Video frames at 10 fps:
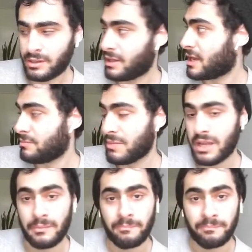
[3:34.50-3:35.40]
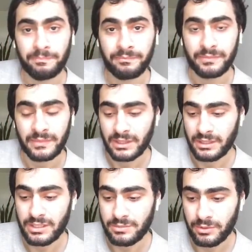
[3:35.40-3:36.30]
And man,
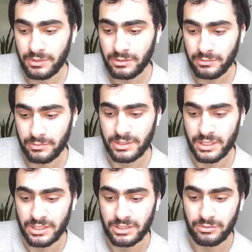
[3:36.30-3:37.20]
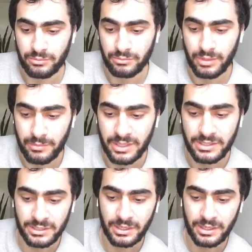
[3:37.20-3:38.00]
this movie is actually amazing.